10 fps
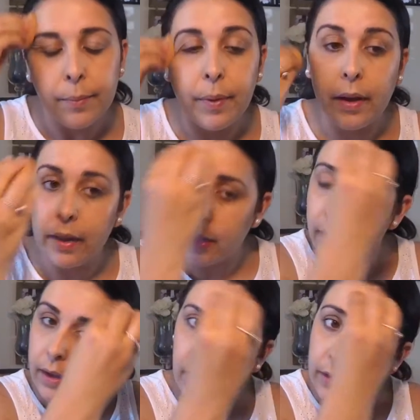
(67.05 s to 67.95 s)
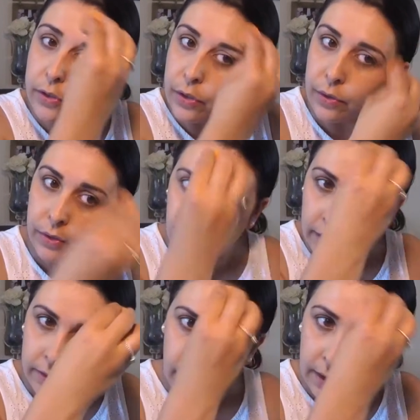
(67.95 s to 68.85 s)
But I do
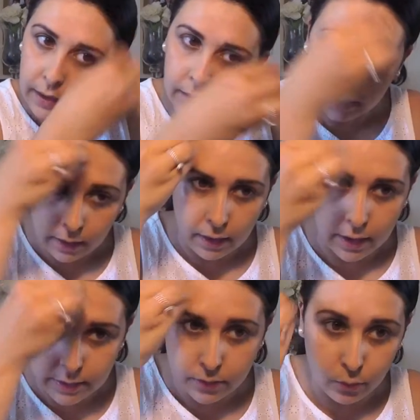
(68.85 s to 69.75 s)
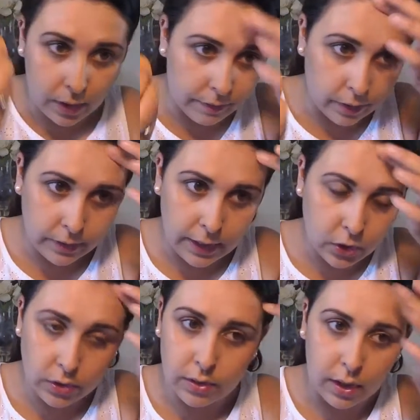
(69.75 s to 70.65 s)
think that I didn't wear
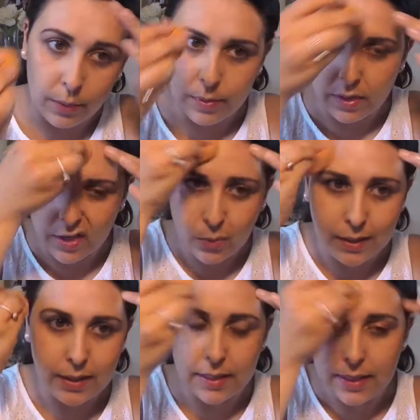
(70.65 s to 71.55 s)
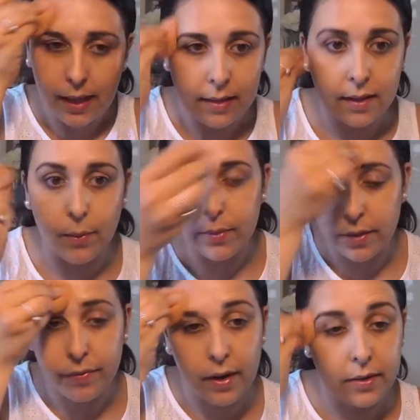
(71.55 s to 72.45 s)
foundation till I was like 26, and that was the
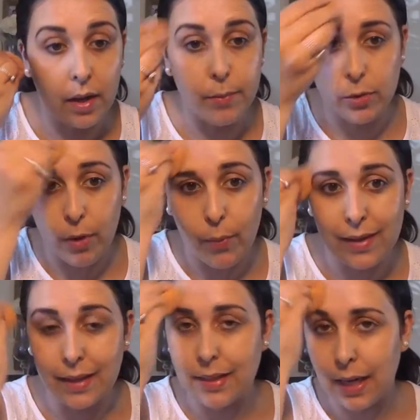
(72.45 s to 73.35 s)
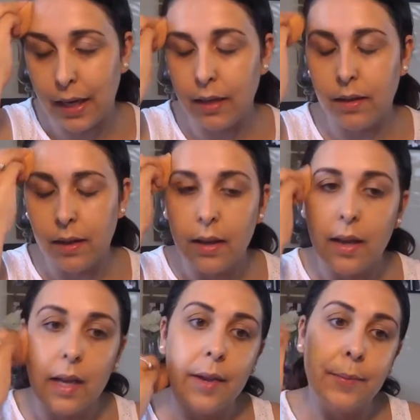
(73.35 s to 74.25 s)
first time it was on my wedding day.
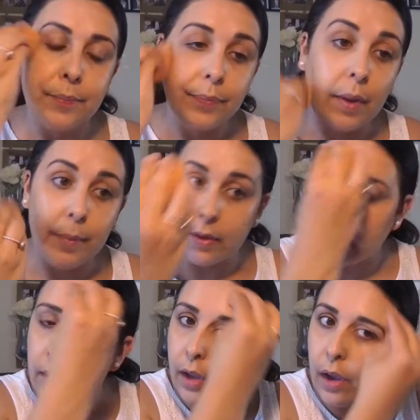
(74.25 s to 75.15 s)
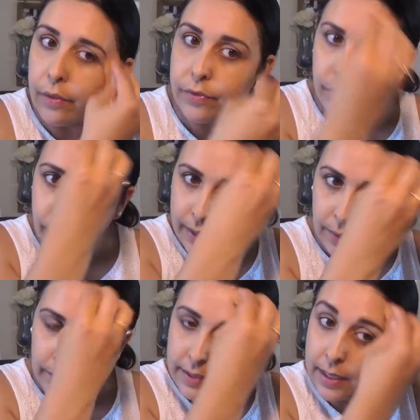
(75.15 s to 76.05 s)
And because I loved the way that
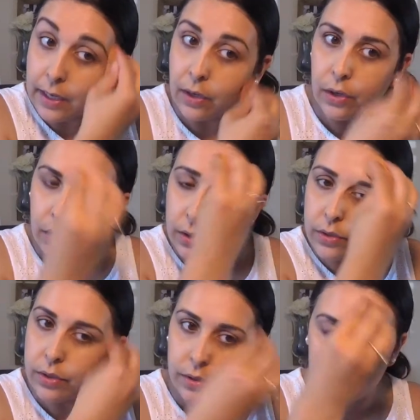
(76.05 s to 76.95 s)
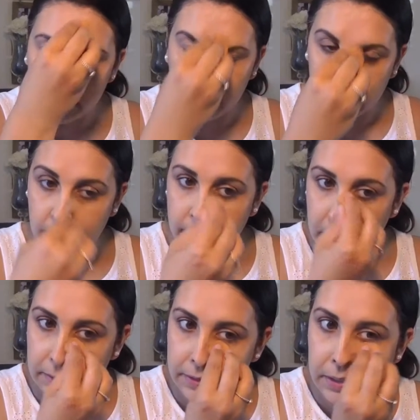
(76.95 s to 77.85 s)
my skin looked, I
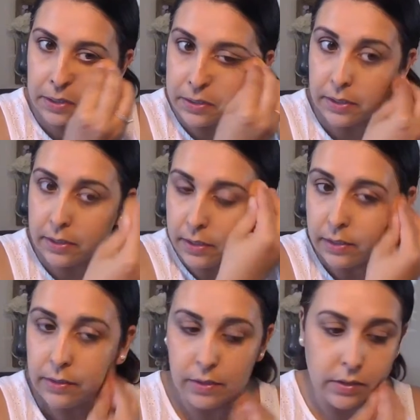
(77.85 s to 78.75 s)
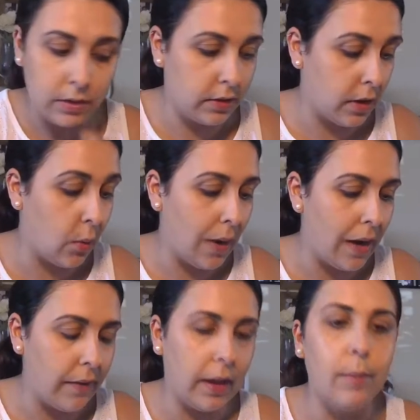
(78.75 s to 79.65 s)
then decided to start
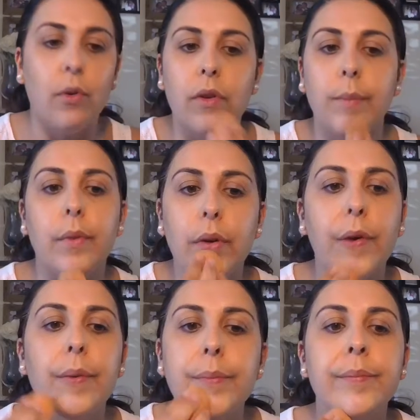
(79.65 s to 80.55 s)
wearing it more and more.